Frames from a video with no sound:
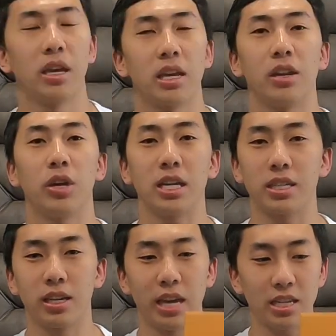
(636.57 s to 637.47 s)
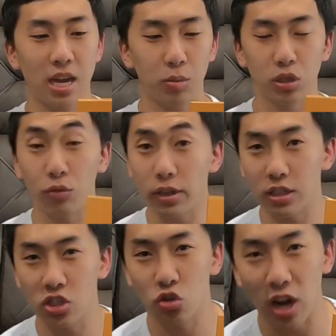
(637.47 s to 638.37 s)
Can you guys guess how much a
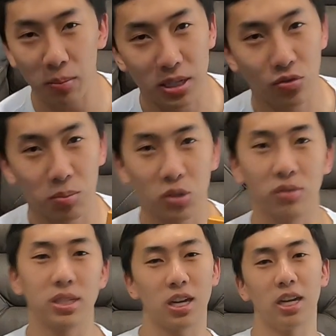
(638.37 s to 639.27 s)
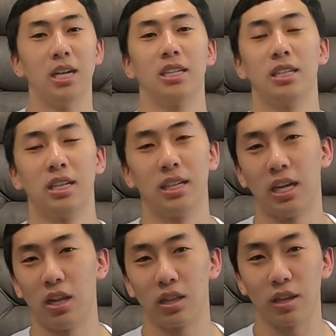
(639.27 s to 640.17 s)
freaking strap is from Louis Vuitton?
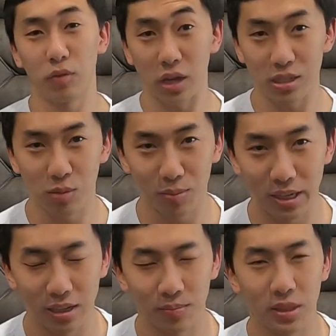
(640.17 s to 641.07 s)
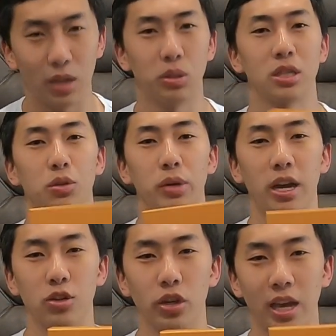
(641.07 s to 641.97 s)
I'll give you guys a moment. It was
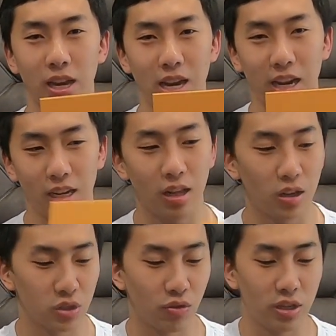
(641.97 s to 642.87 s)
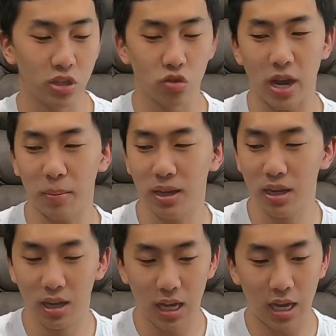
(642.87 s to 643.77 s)
$390 for this strap.
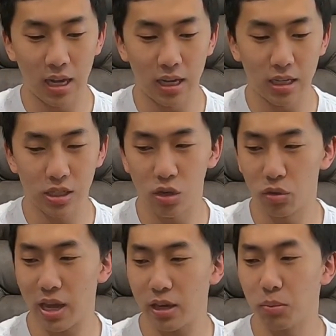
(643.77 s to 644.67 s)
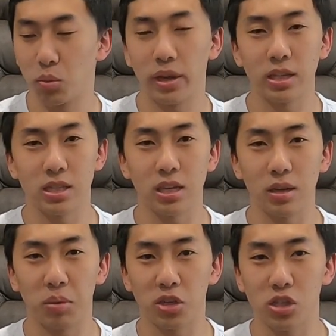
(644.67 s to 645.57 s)
So that brings
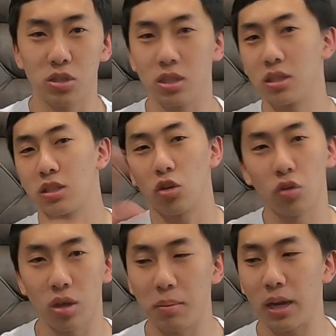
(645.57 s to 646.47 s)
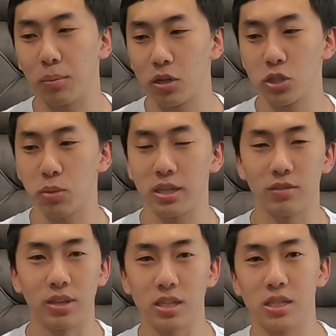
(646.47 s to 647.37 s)
the total combined purchase price of
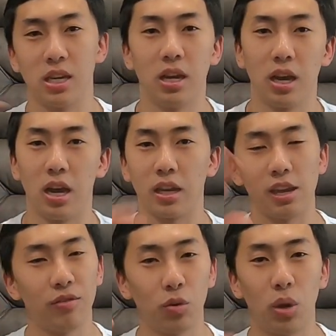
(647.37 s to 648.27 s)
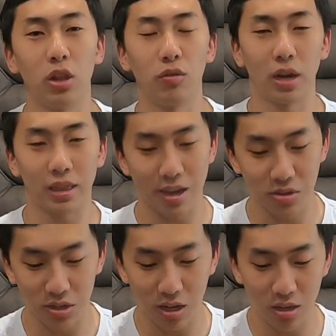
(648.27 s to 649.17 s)
this gift well over
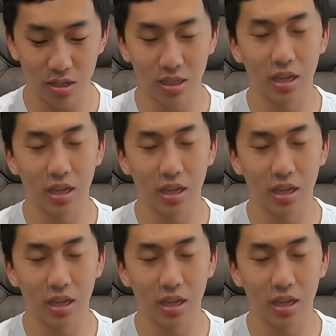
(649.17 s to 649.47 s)
$8,000.